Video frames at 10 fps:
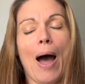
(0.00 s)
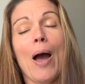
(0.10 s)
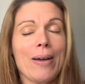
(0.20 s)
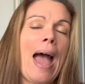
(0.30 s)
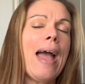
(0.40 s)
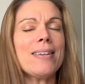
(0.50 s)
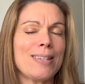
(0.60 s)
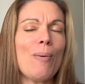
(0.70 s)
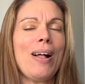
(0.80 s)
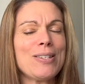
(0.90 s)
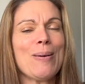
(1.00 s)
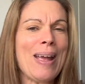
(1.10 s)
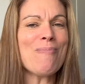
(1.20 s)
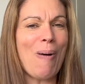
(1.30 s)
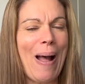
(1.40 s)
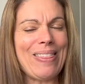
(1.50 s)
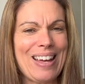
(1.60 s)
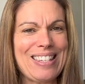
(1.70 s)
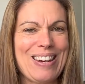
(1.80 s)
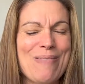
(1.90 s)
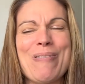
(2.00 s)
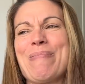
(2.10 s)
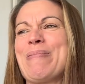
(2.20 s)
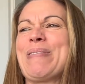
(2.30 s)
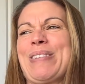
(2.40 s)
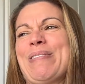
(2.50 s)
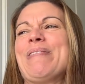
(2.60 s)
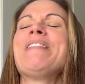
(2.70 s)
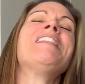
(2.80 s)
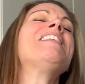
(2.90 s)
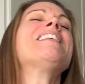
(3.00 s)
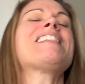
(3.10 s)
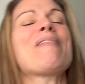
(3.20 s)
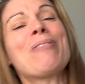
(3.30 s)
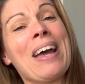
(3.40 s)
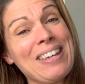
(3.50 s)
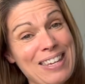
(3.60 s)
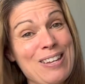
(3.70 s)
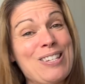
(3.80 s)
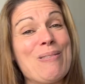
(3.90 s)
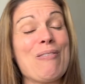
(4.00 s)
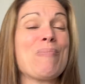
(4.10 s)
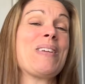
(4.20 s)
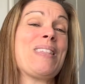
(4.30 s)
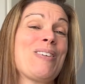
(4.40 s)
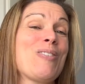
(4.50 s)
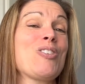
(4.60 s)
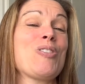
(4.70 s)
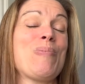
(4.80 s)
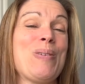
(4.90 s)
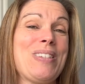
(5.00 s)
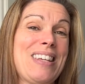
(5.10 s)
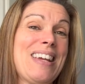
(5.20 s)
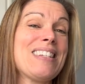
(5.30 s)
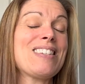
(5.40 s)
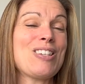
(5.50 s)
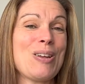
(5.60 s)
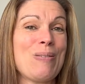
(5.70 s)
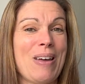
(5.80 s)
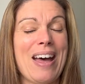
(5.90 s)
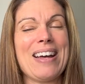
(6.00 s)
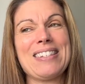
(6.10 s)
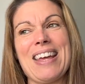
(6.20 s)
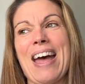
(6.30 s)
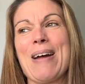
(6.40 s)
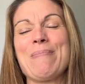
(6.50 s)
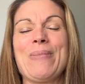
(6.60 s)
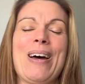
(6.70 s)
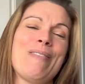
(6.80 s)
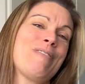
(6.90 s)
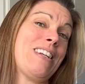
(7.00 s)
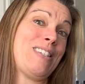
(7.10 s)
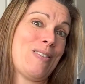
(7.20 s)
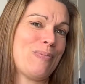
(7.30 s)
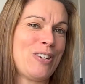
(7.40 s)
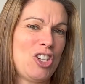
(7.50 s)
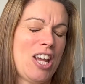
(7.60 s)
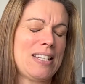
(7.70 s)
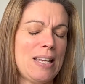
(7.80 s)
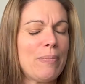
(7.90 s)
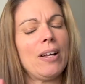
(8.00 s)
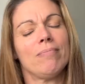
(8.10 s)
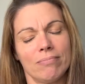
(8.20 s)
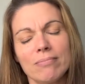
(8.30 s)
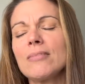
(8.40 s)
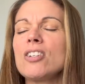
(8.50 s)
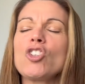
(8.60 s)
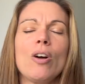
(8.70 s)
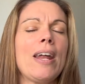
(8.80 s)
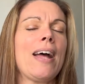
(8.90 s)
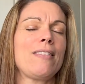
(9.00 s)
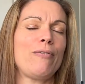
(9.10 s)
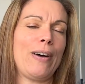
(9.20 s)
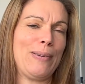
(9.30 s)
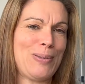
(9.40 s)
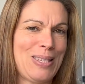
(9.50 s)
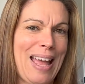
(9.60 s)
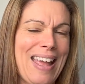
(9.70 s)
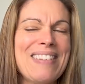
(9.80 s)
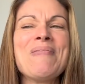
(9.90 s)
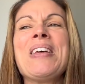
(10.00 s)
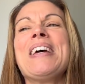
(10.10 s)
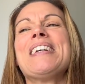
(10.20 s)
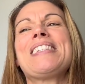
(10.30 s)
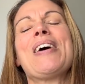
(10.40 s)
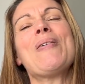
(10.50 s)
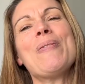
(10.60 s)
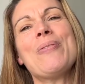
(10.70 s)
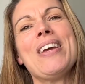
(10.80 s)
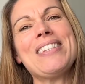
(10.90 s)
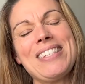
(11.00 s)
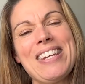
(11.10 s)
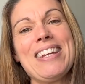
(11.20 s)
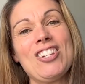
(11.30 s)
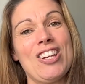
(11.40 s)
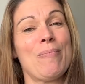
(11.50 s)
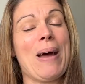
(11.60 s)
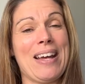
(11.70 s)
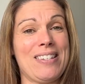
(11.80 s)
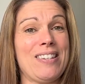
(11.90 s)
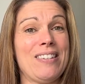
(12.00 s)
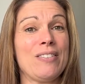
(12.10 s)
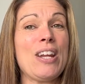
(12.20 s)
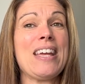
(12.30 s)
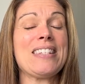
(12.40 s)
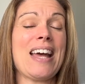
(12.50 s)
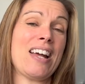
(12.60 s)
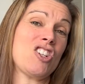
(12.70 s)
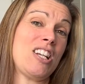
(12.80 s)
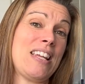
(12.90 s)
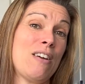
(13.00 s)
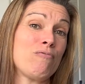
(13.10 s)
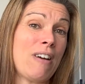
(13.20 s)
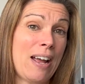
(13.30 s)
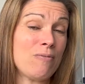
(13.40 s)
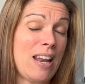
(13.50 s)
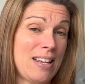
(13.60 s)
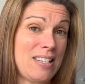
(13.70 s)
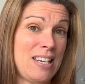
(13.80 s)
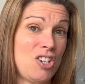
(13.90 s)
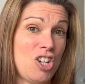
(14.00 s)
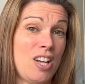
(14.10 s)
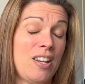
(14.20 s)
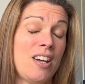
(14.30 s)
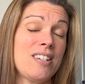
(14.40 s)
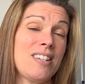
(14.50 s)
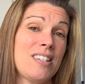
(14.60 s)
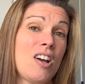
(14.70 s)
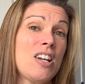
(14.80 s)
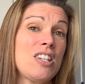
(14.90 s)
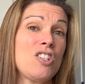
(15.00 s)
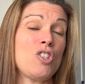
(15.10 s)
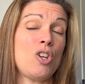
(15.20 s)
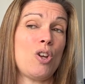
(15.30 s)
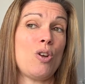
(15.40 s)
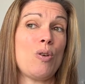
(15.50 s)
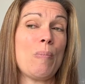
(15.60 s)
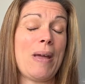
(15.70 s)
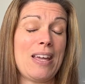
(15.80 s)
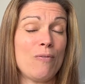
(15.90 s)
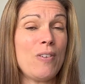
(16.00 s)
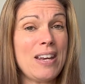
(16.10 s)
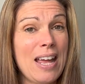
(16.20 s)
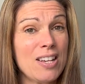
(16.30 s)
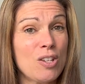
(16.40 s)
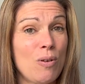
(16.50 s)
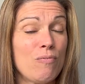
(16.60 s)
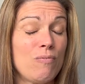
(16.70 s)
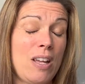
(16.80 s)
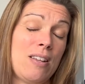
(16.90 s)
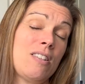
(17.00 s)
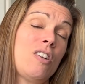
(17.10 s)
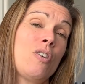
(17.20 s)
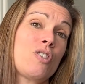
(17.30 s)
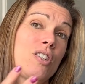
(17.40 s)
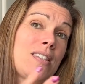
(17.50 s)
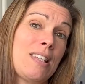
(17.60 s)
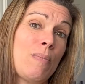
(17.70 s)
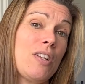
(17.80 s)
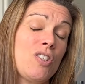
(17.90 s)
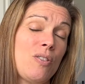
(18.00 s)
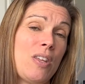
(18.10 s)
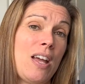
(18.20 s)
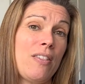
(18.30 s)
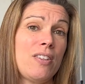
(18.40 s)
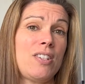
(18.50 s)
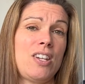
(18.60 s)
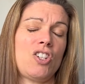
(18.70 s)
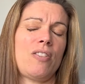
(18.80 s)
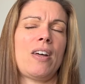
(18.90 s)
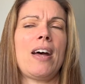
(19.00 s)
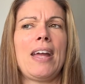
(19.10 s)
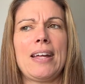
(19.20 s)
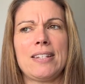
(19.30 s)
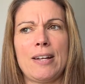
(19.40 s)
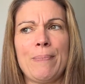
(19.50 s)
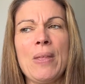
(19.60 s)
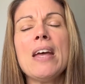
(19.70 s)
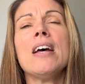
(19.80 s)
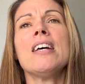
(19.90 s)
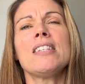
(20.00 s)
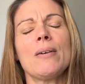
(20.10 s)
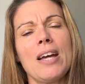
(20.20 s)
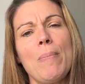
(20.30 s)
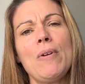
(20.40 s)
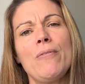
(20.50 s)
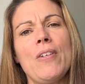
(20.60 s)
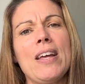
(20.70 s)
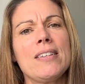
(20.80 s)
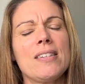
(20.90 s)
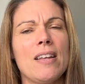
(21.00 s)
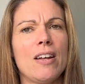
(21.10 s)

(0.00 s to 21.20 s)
okay, so I'll do it in white, that's no problem at all. So thank you to everybody that contributed to that. I really do appreciate it, but John had the final say. So this t-shirt pattern is actually a round neck t-shirt, and I decided to make it a v-neck so it looked similar to the other t-shirt that I had done. So a couple of things,